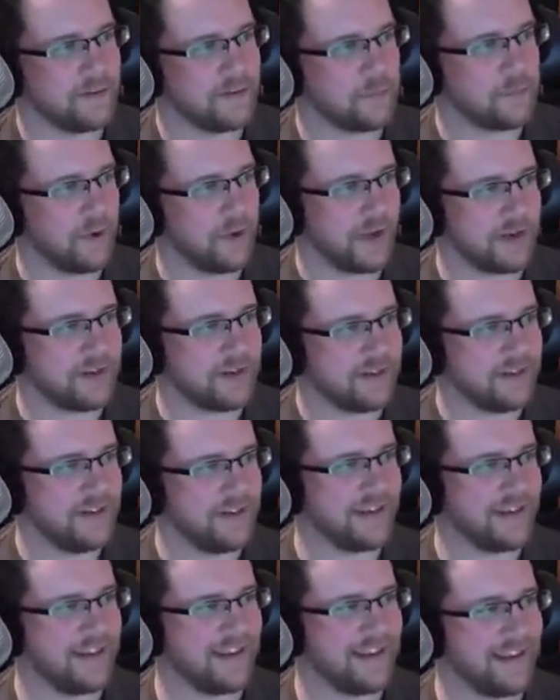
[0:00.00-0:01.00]
But
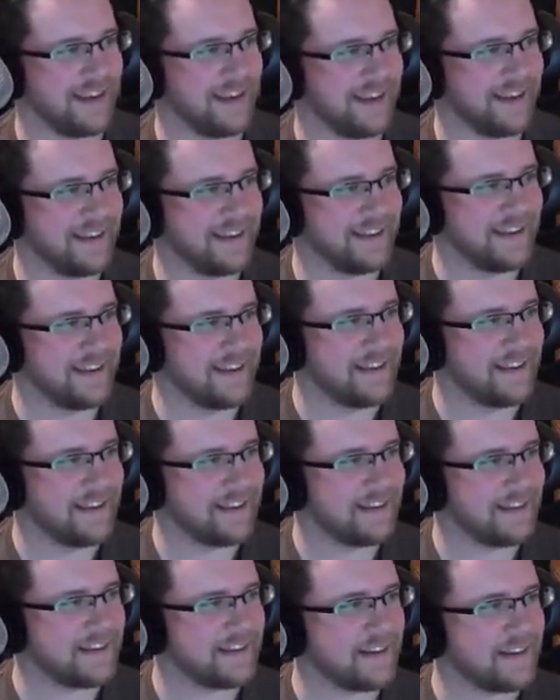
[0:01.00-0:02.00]

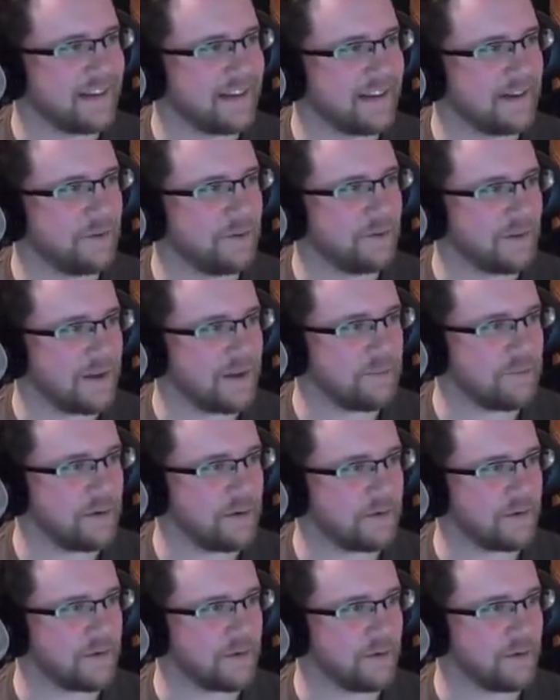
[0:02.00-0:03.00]
what did I put
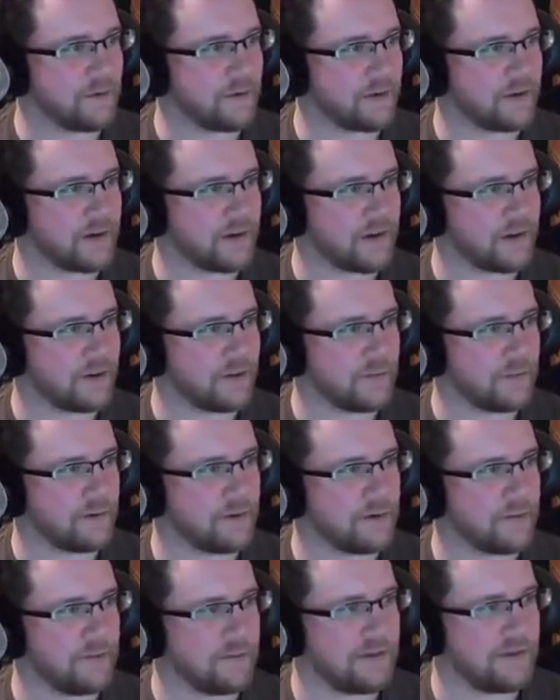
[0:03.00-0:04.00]
for an order here? We
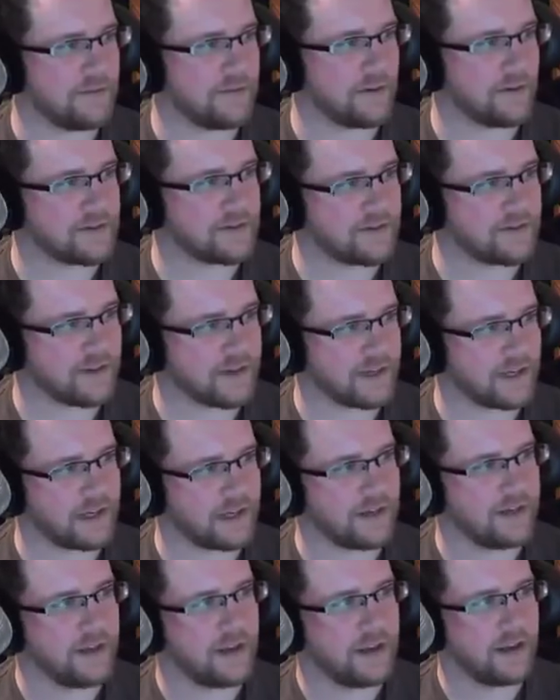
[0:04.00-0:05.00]
put me first.
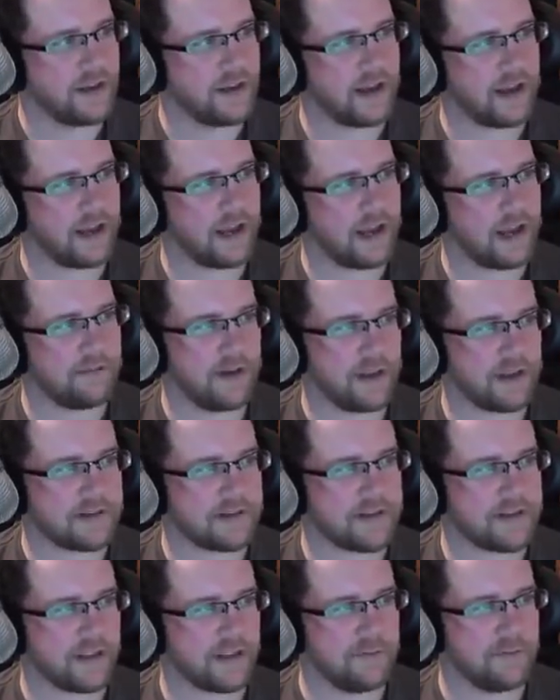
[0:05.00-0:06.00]
Okay. I'm
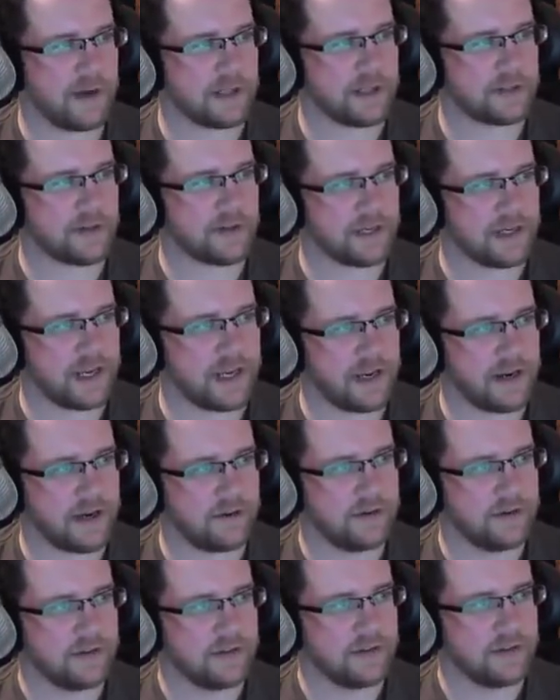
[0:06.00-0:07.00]
not selling much right
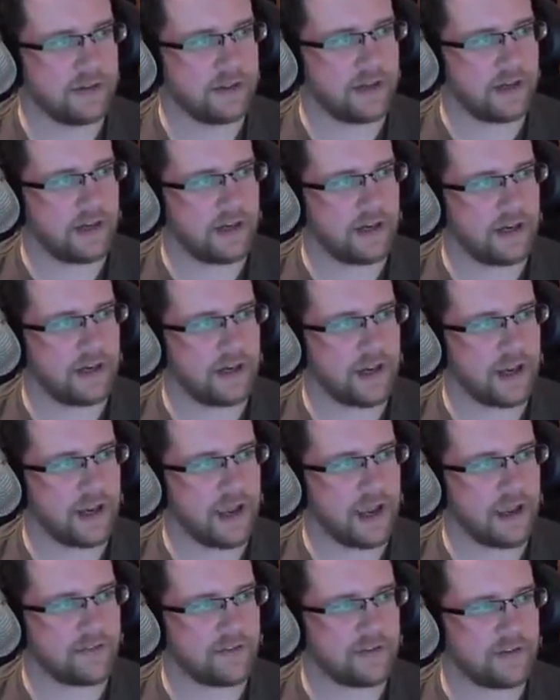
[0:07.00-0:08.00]
now. I
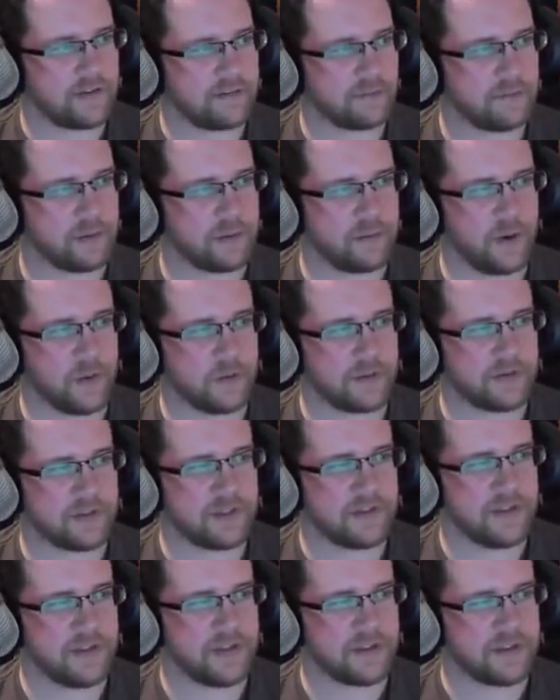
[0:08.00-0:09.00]
haven't been
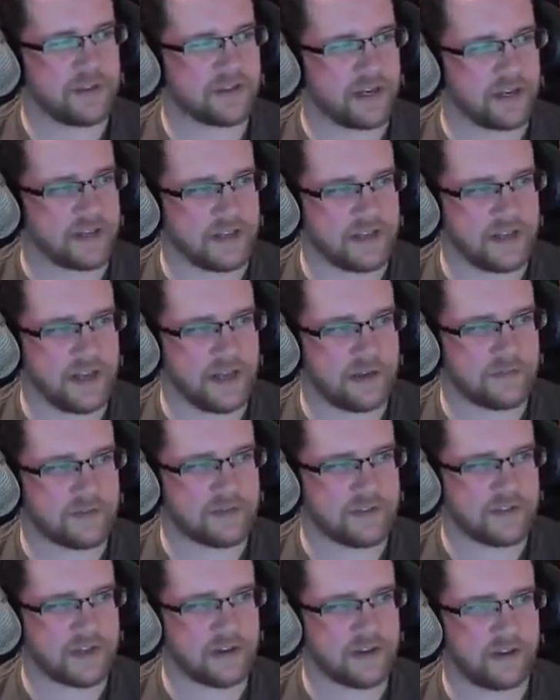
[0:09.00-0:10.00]
posting things that I did have for
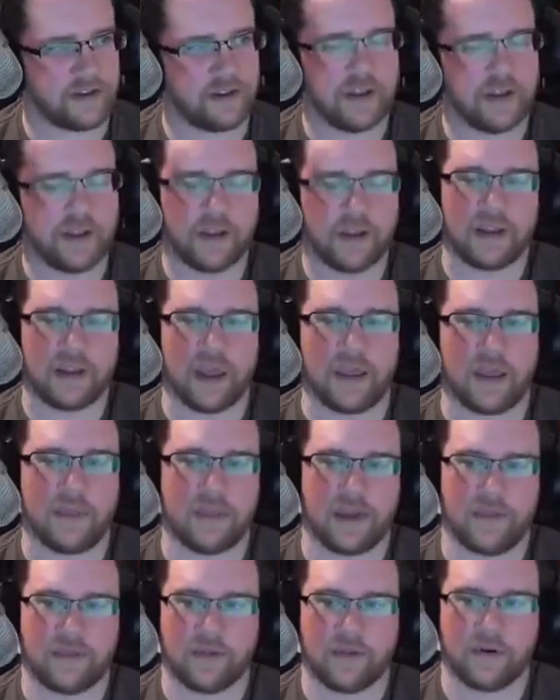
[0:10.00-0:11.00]
sale. And
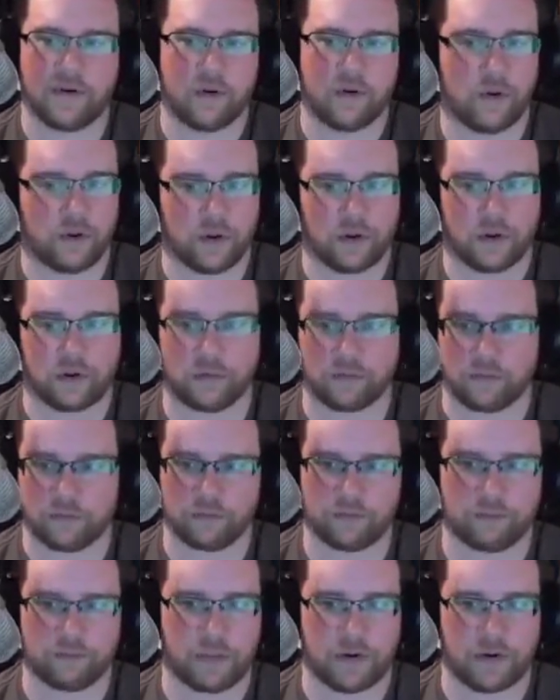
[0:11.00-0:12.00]
then the whole
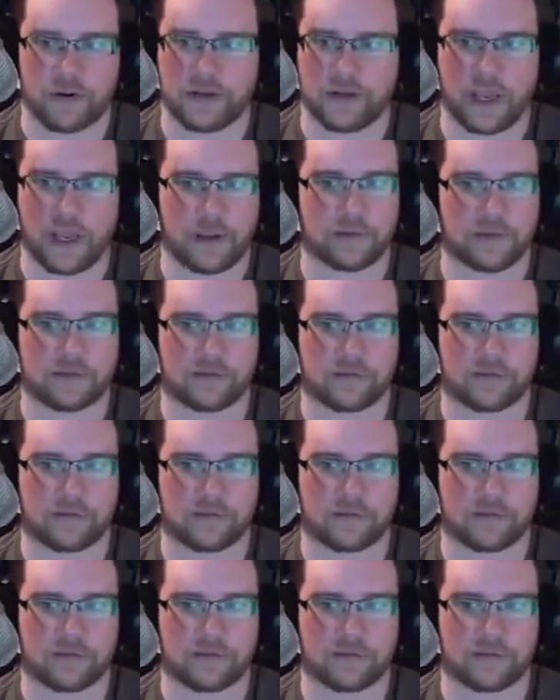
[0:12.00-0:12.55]
Barry Game